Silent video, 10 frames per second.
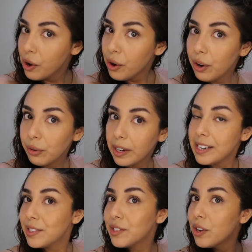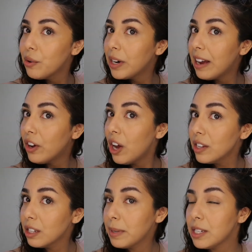Alrighty, so what I've
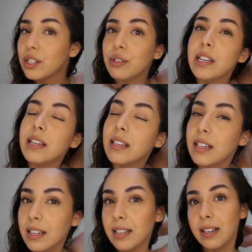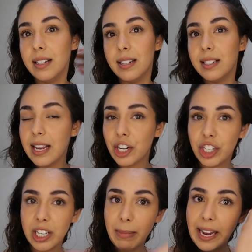also been doing is
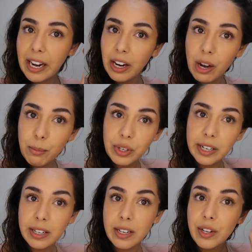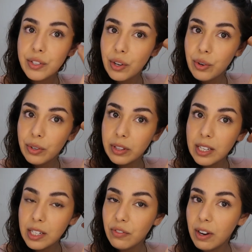sectioning my hair out more. So
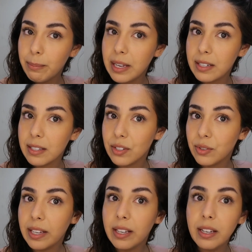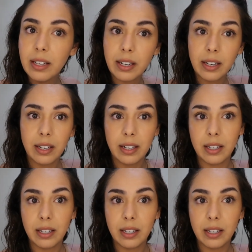these front pieces right here